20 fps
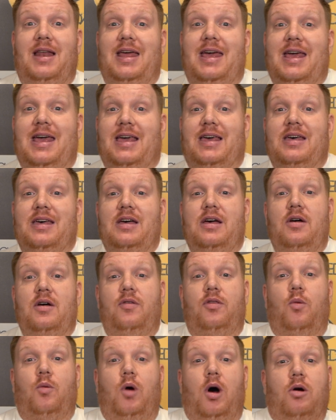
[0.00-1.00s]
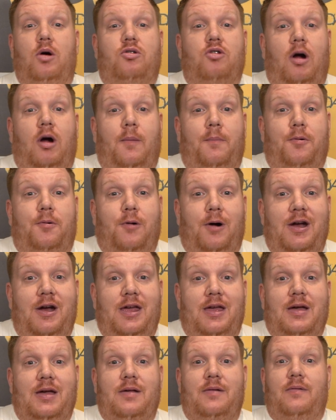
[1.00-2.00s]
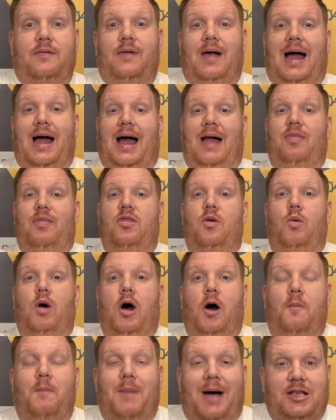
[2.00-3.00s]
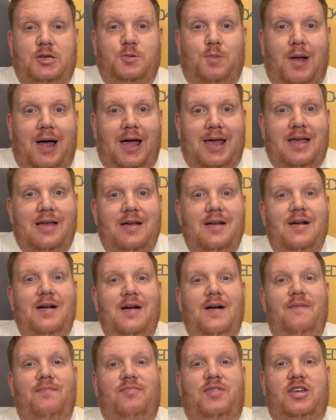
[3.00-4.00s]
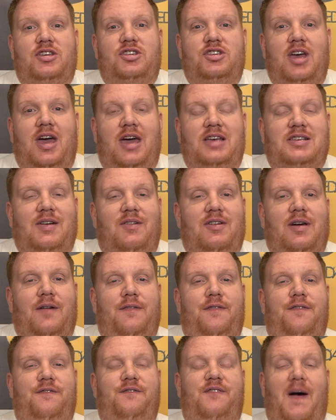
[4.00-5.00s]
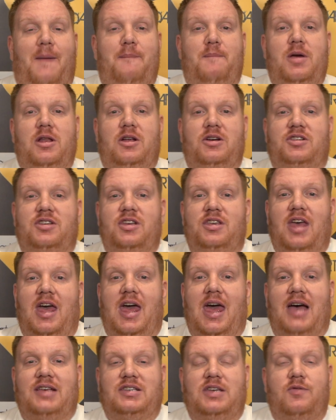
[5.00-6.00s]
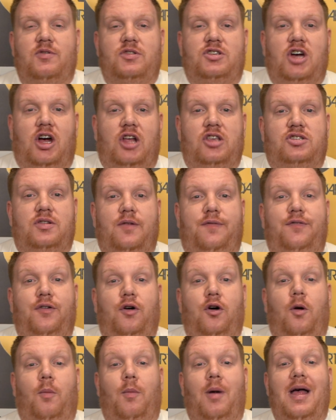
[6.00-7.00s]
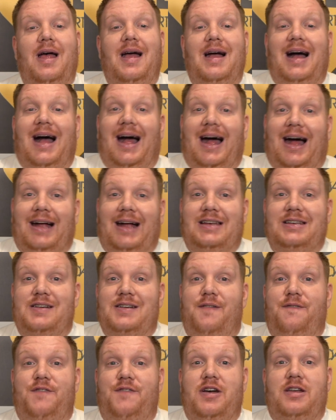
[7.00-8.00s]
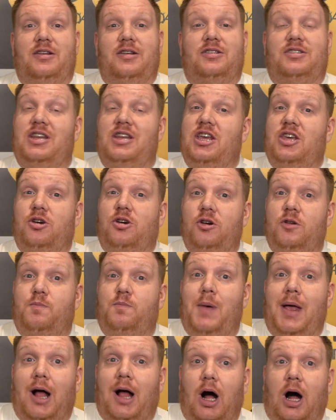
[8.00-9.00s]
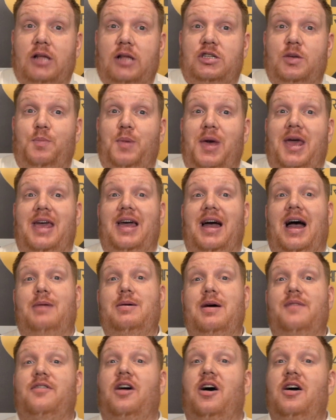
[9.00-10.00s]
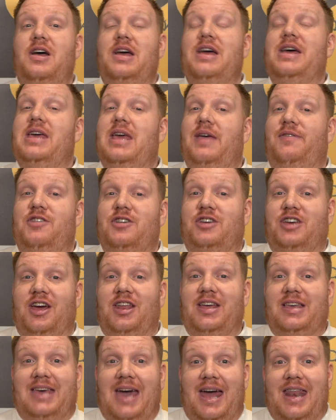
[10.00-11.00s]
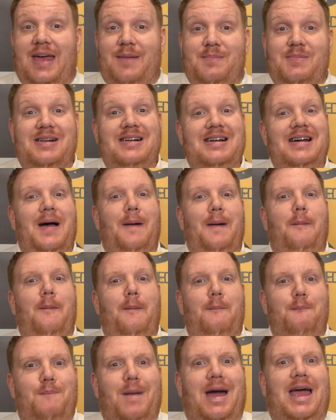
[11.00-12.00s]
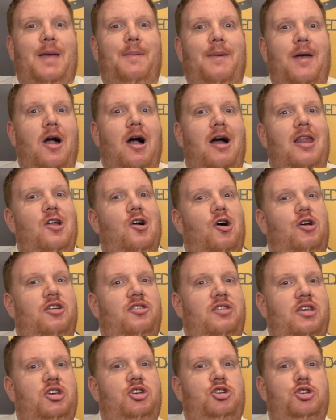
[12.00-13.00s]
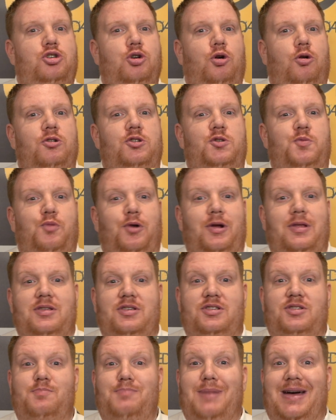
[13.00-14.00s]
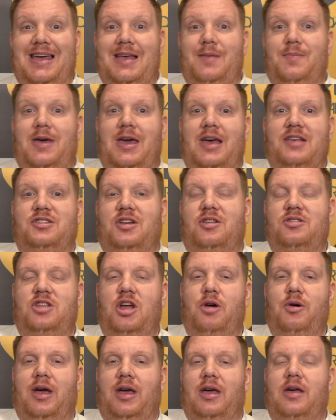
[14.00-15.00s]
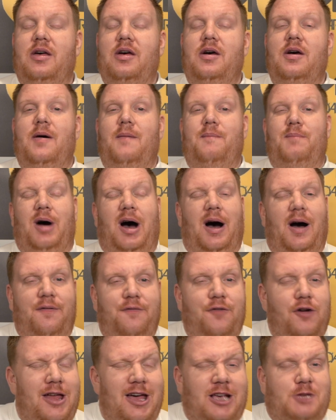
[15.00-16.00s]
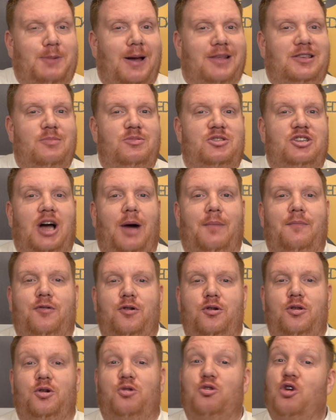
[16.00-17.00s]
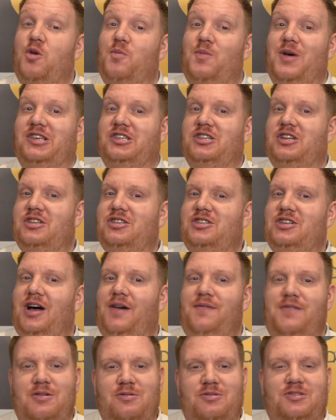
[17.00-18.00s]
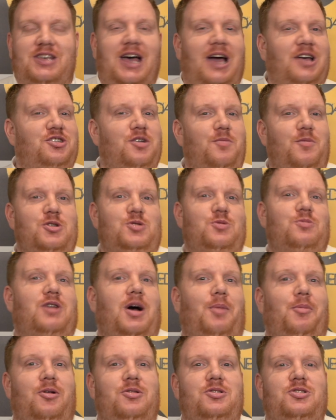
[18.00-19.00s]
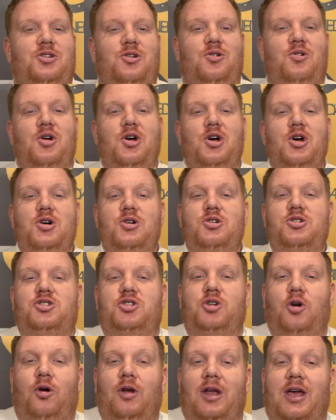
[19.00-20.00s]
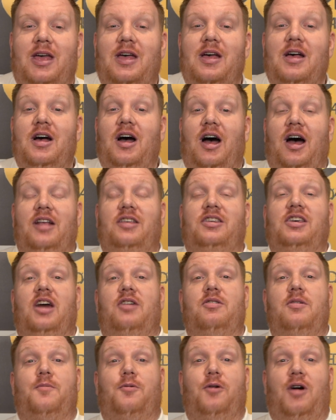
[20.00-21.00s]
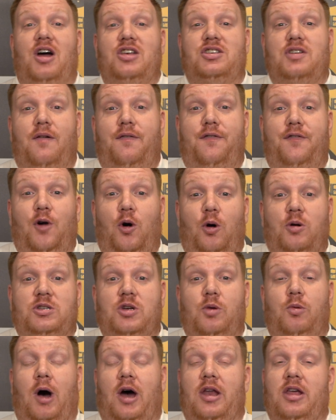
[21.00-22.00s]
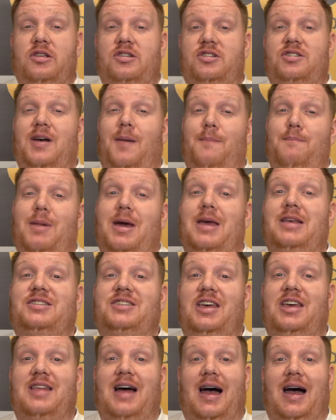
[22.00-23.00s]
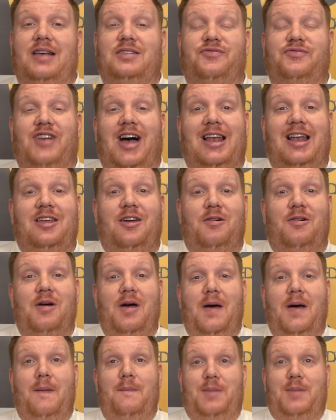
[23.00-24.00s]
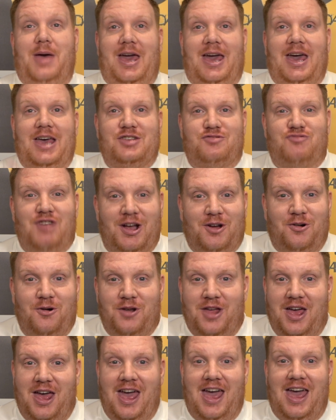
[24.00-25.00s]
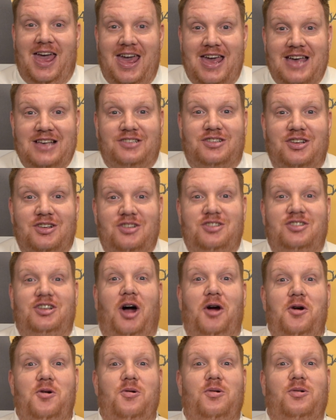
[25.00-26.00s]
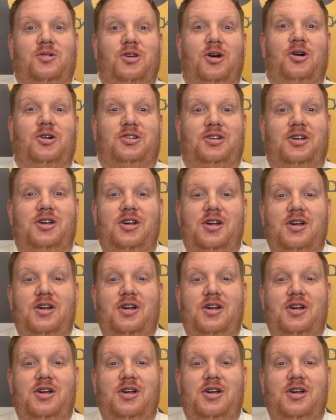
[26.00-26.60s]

League, the World Grand Prix and the World Match Play this year. He's having a fabulous year as he returns to form and fitness, and he could be hard to beat. However, if you're going to get him, maybe early on in these short sprints, maybe his undoing, but I fully expect him to come through the group. He's in a tough little section, which we'll come on to shortly. Gary Price, 4-1, and some may see that as value, being his record here is so good.